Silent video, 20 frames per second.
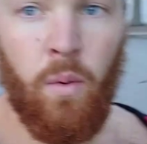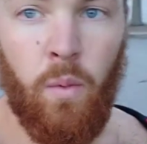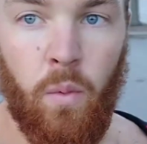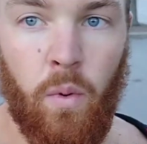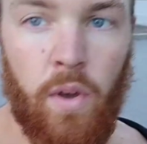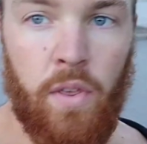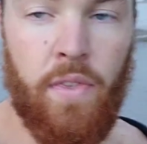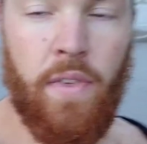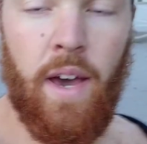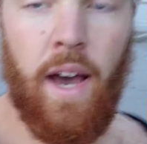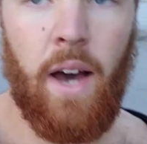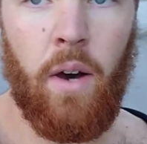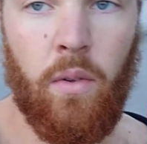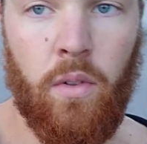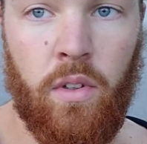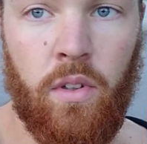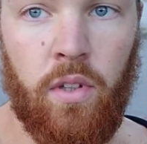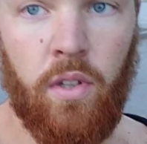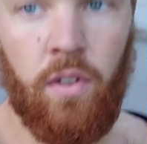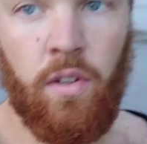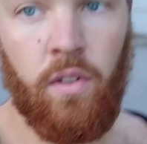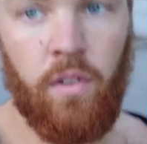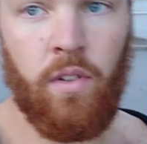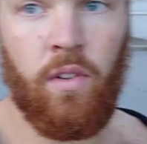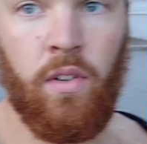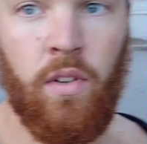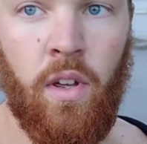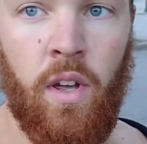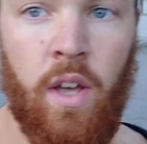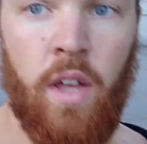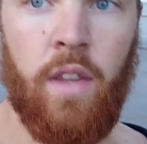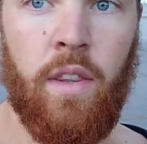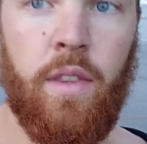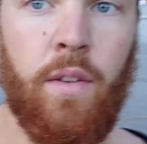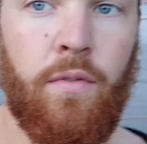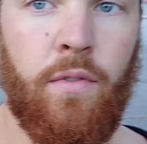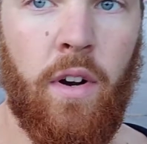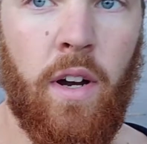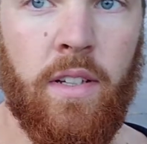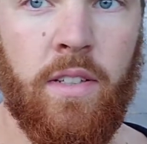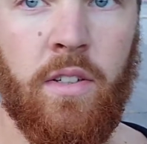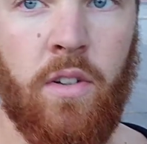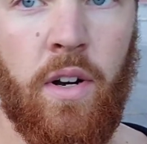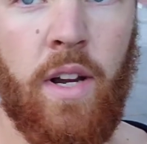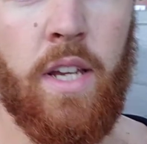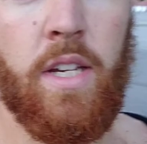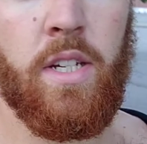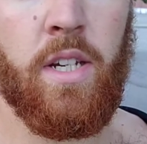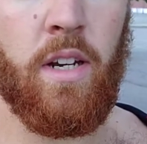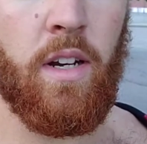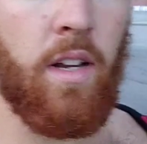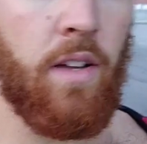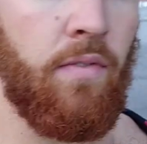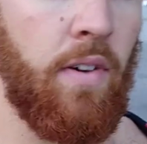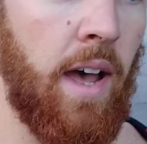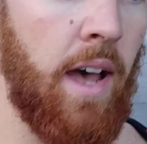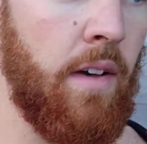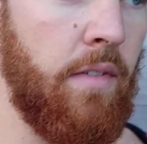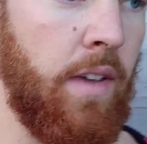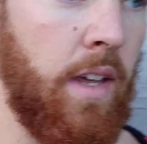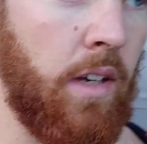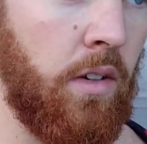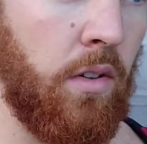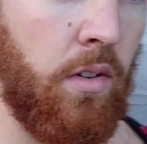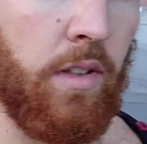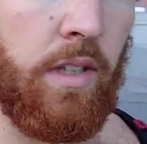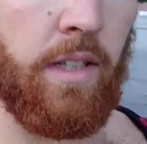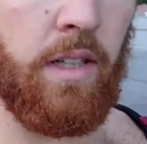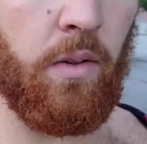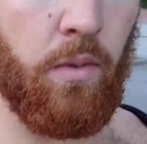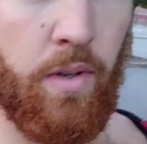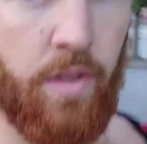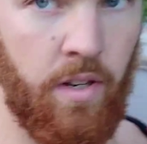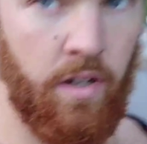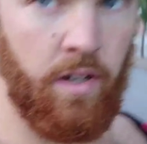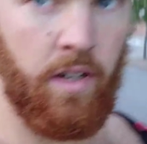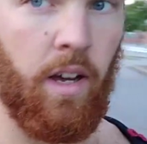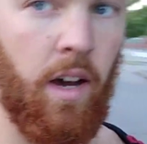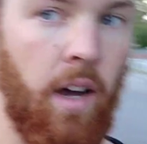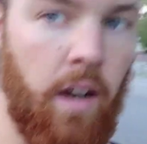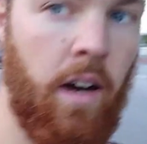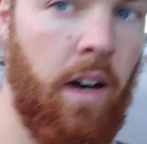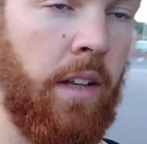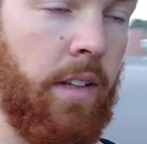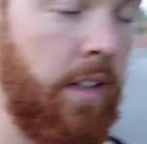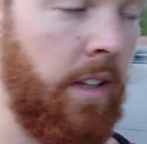without the frustration of having to deal with your dog on